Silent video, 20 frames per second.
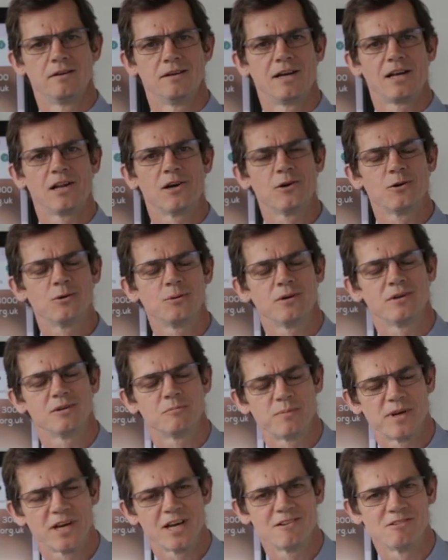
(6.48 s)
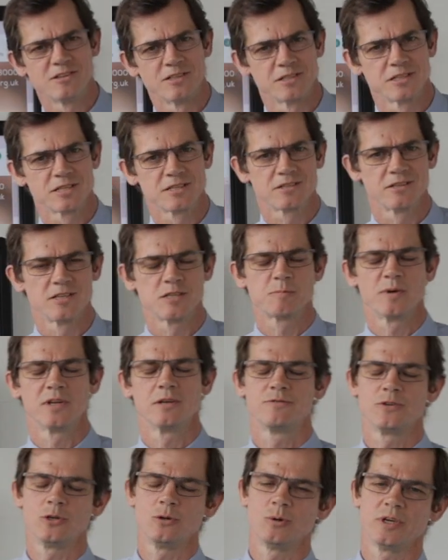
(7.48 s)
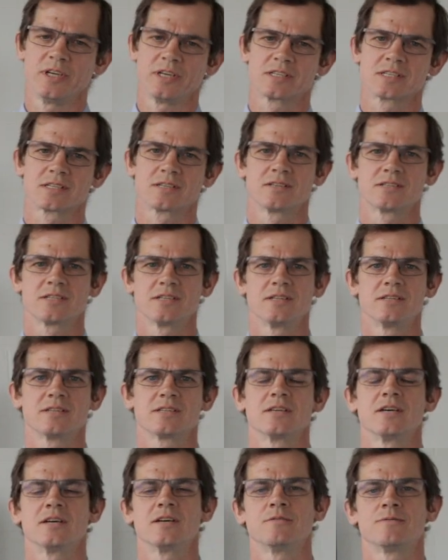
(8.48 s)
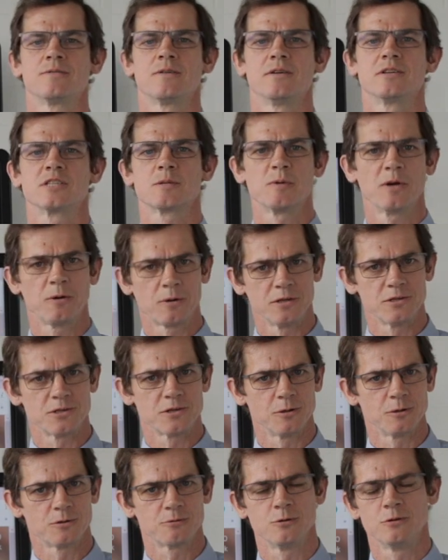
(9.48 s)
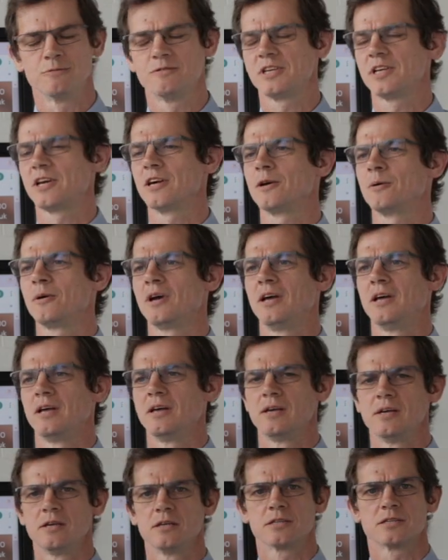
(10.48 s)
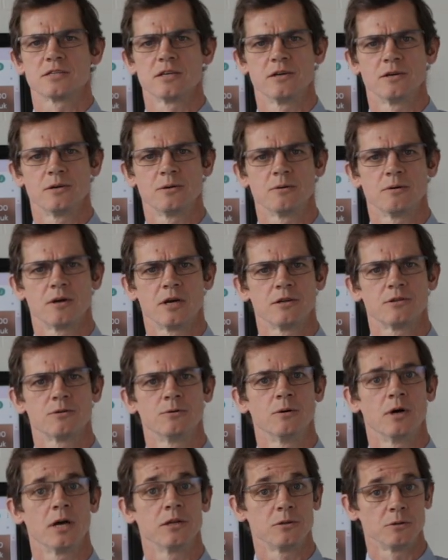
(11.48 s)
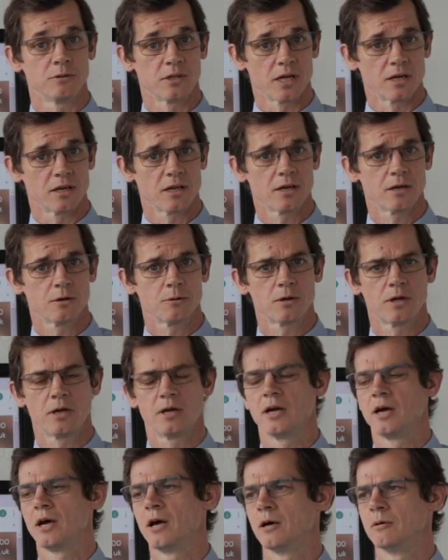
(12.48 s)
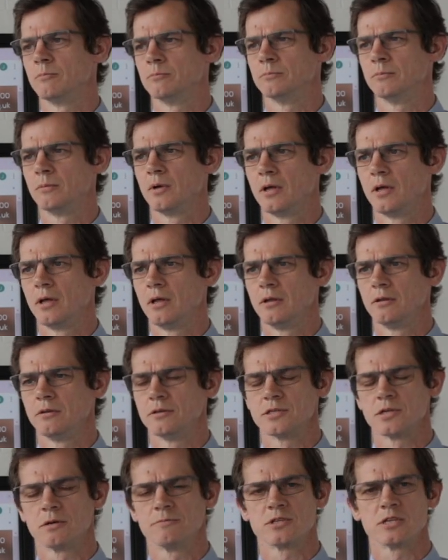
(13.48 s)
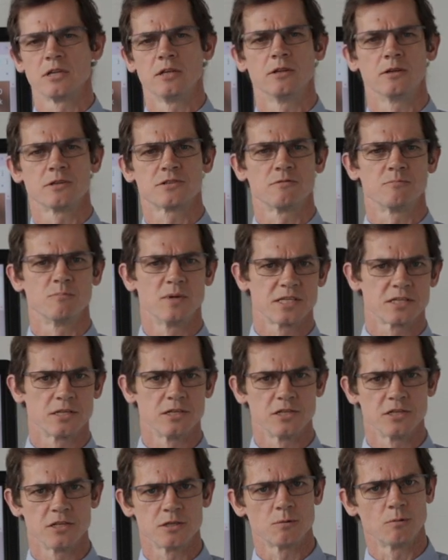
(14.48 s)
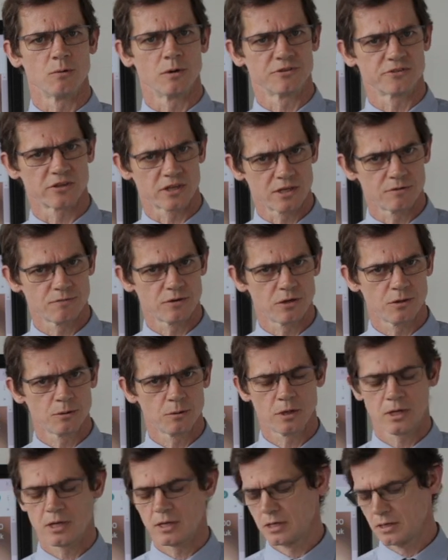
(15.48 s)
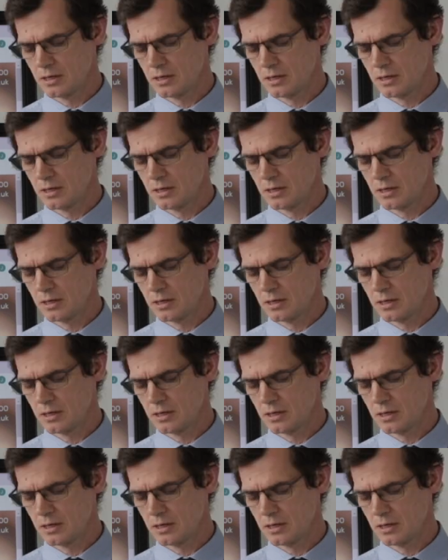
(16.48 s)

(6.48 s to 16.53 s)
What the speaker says: Hello parents, it's been a few weeks since I've spoken to you through a video, so I thought I'd do that now. There's obviously lots of messages we want to give you.